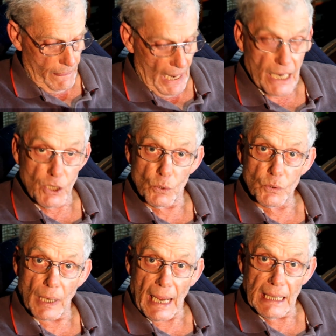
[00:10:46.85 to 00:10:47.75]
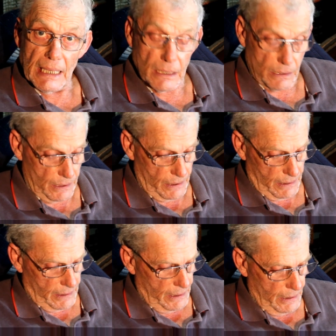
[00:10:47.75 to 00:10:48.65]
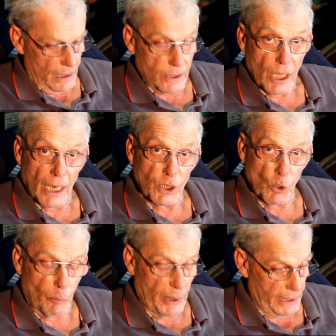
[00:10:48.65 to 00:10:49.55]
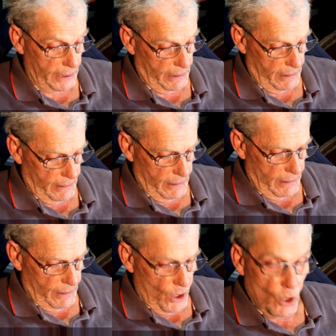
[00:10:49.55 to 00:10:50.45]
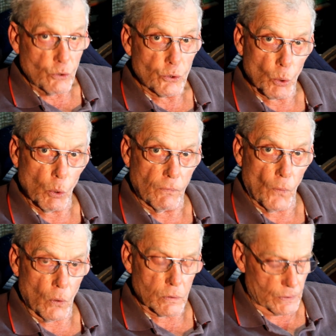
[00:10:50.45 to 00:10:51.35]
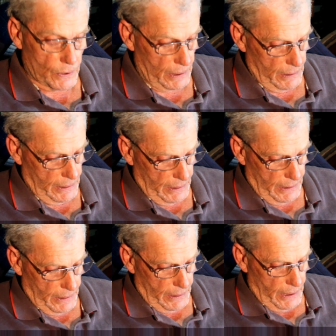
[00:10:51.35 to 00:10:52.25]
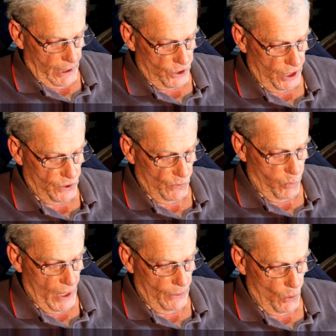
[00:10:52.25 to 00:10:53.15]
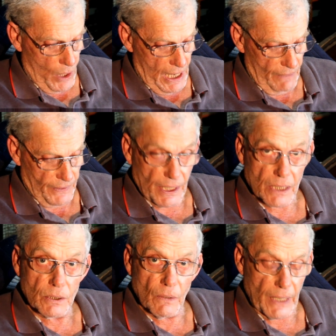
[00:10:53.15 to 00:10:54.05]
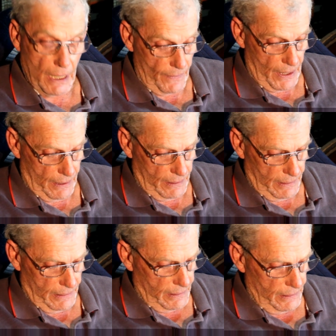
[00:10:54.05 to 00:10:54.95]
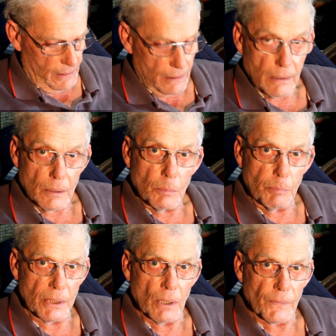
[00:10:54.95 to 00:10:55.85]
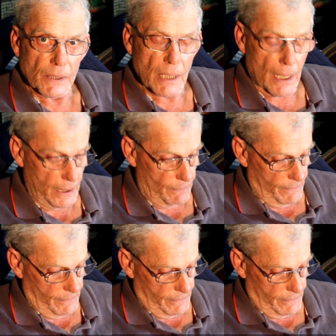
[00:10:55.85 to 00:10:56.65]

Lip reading: Angels or aliens? Take your pick. True or false? 6 of one or half a dozen of the other. But not the same.